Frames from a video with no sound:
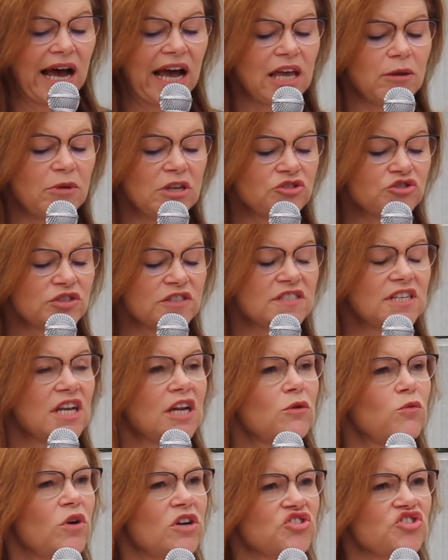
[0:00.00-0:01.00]
I am
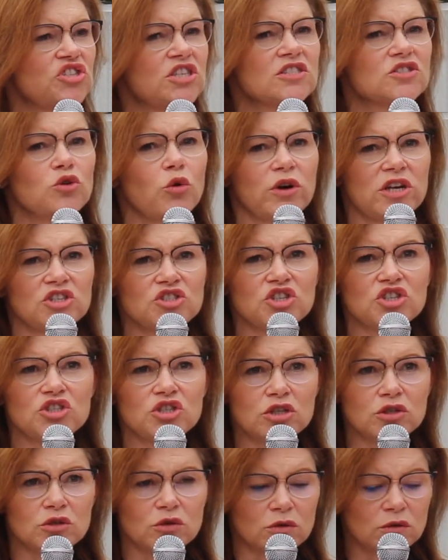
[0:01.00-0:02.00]
interested in what she is going
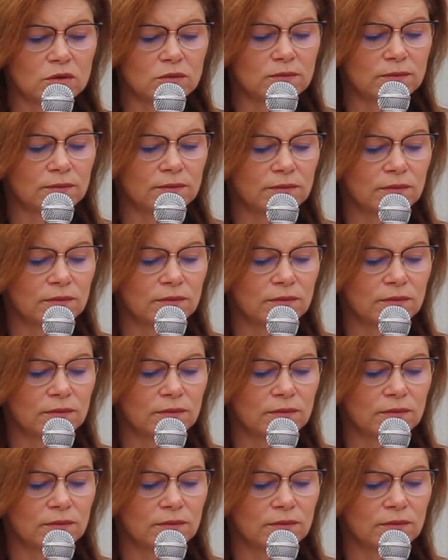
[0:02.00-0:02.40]
to do.